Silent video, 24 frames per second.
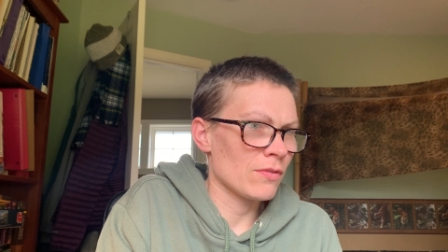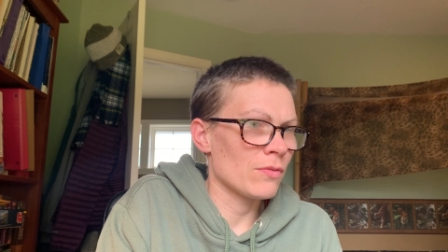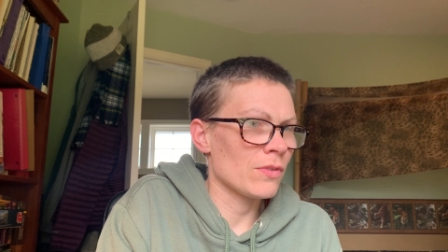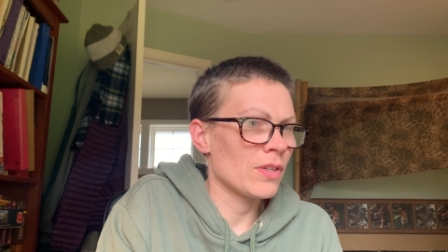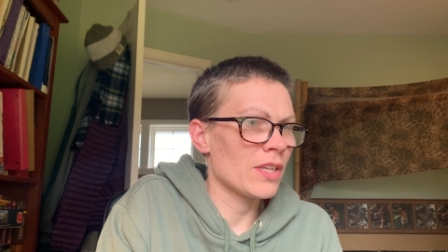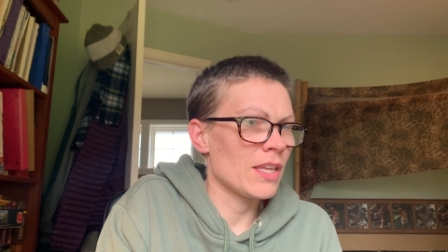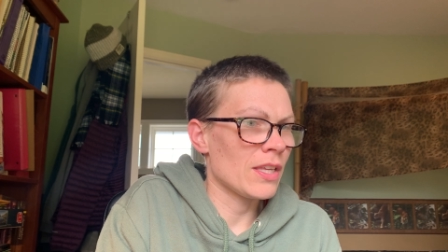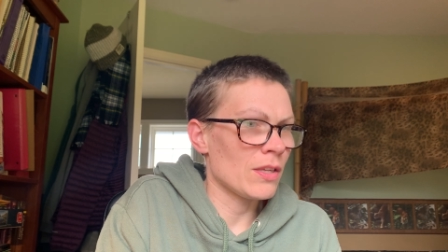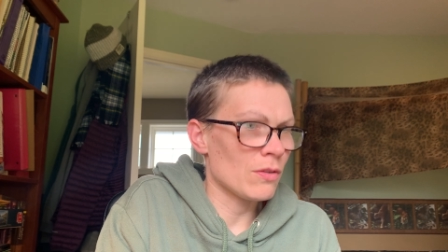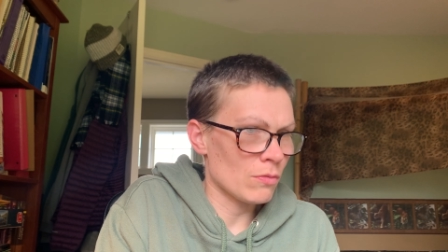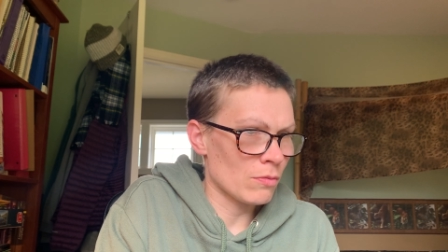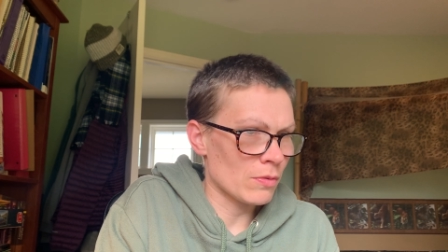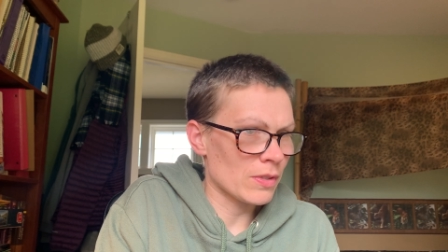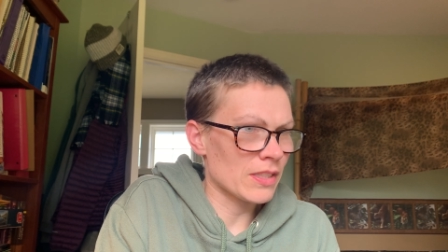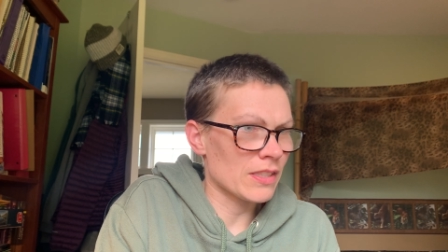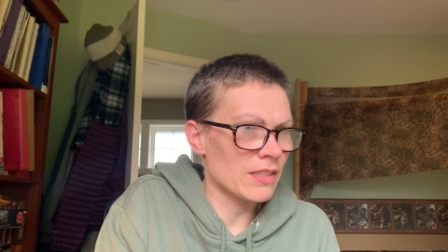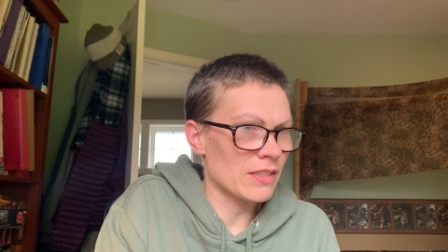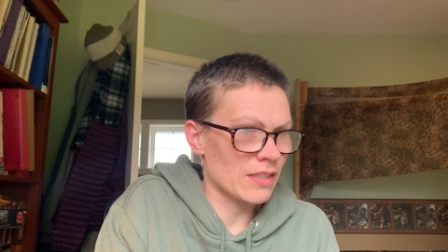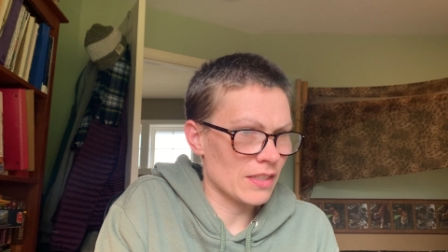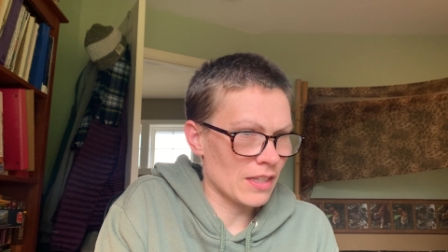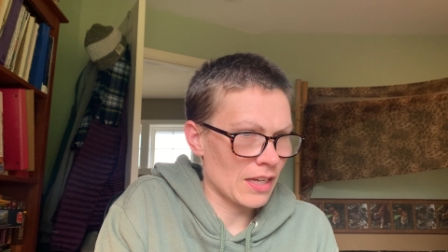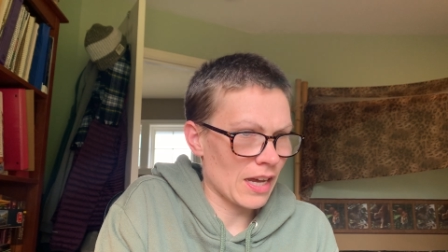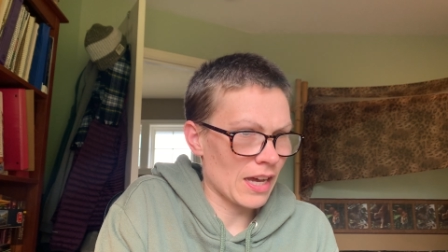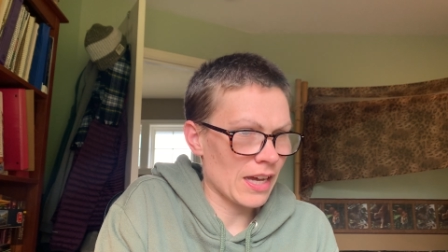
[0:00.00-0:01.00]
he
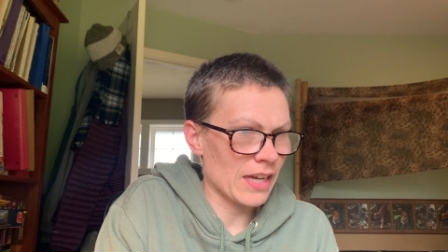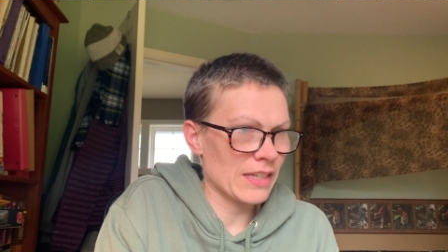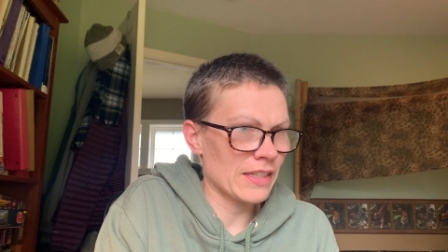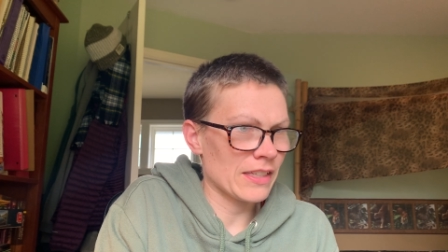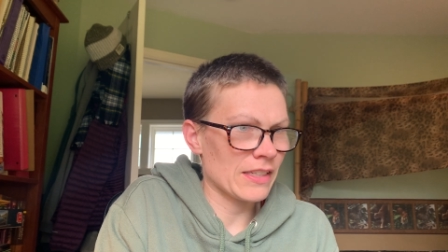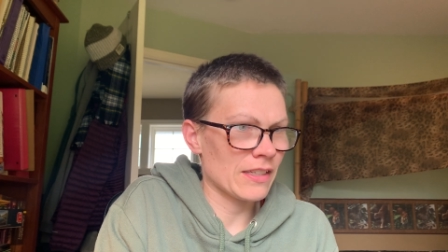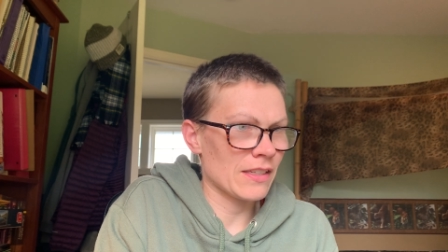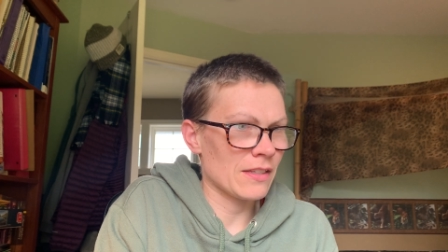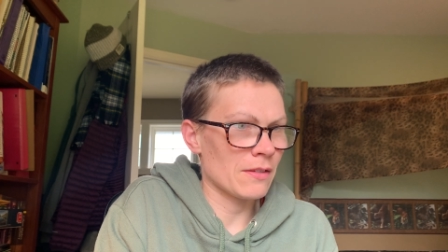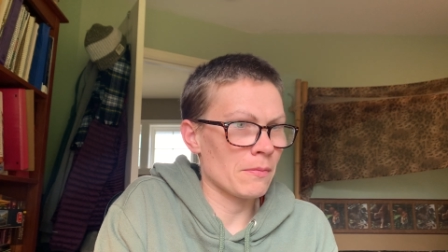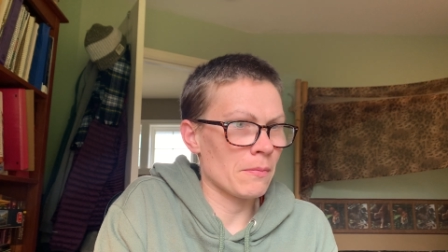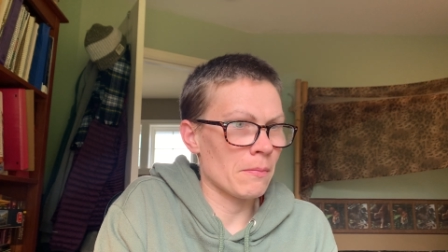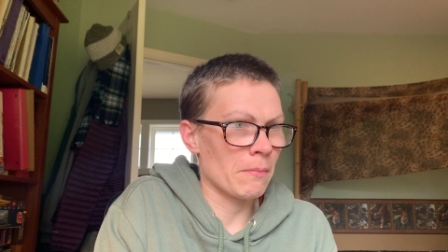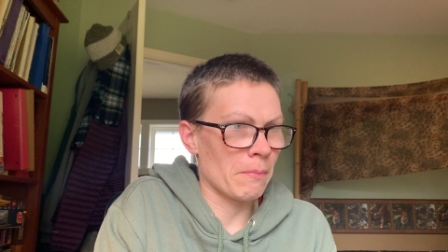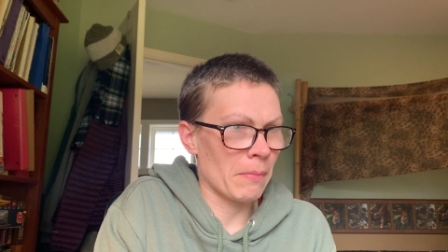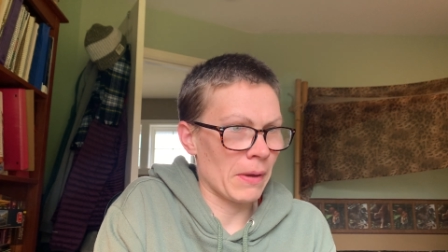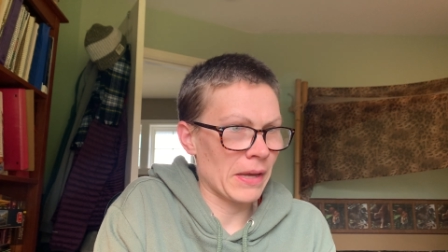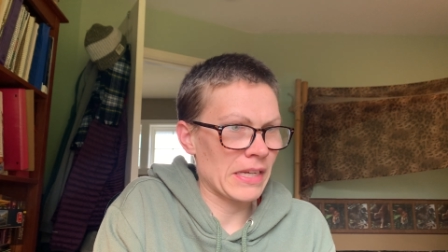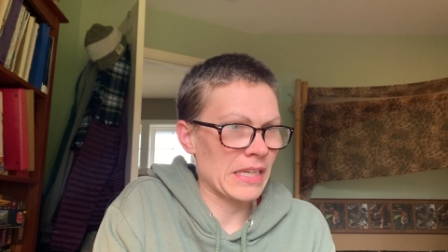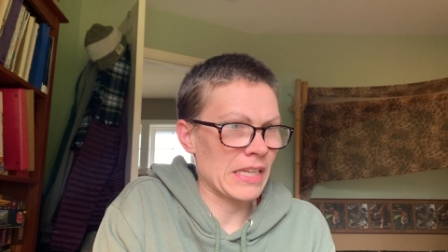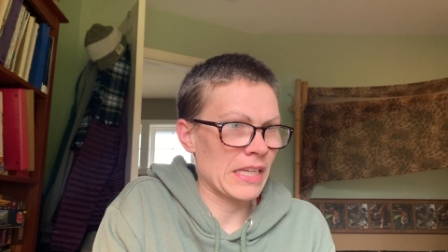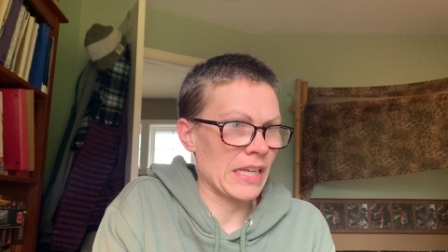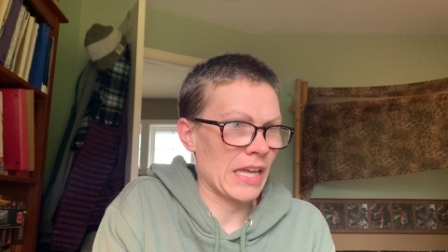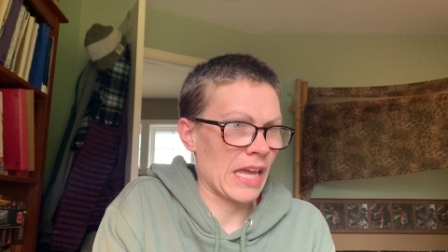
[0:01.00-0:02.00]
was kind
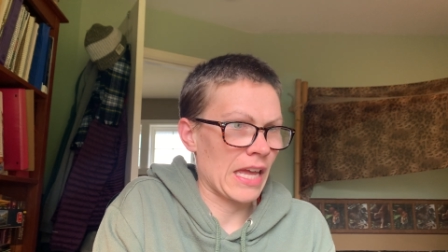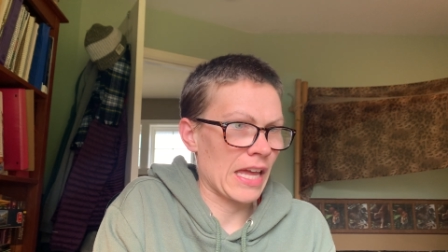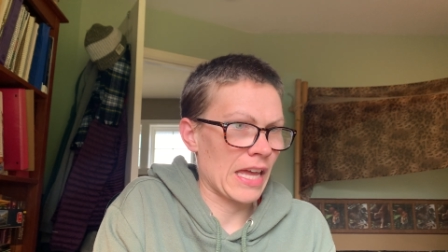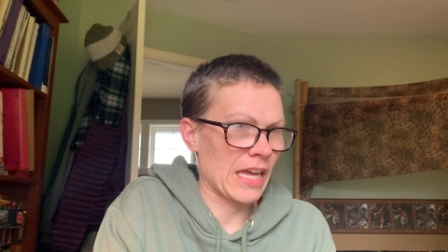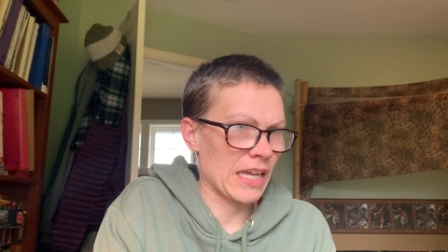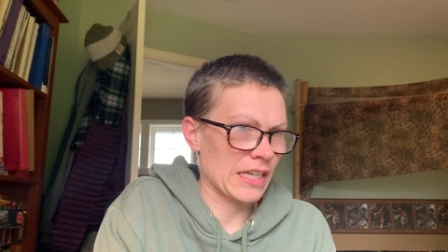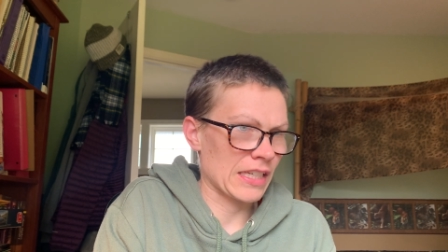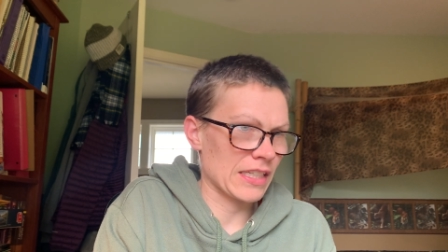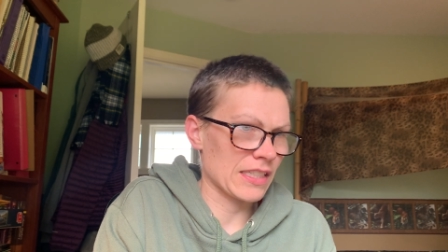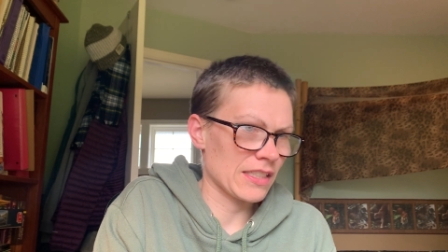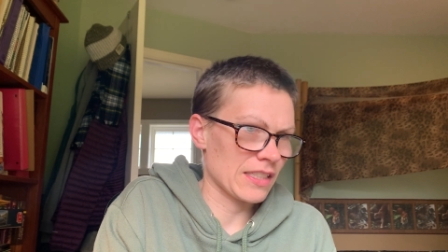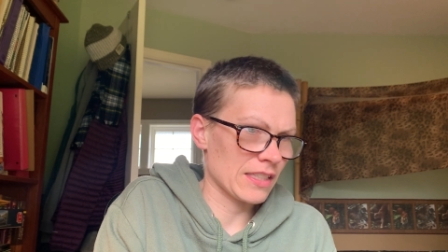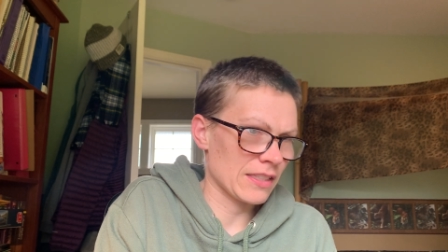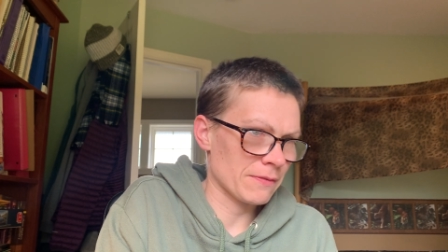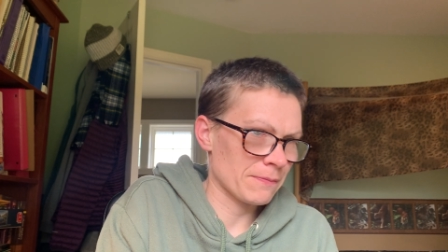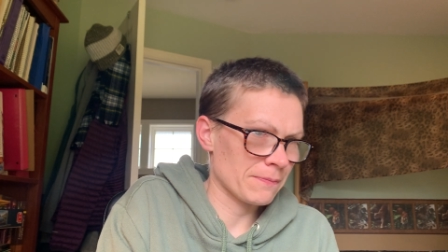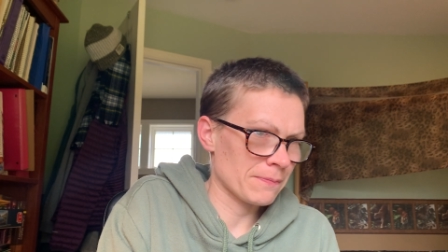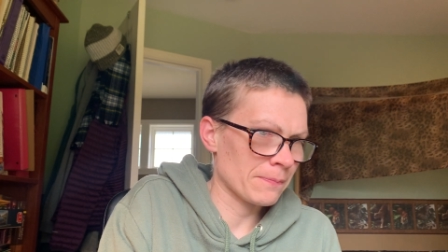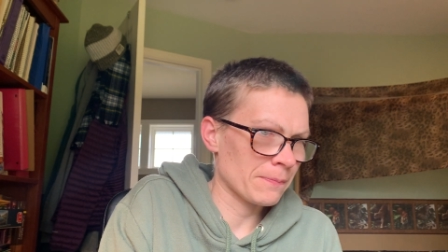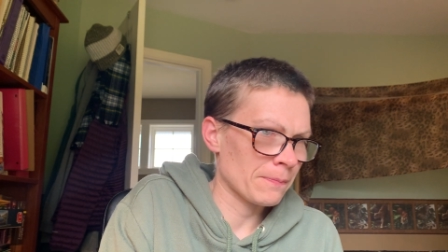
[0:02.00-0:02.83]
biting at it.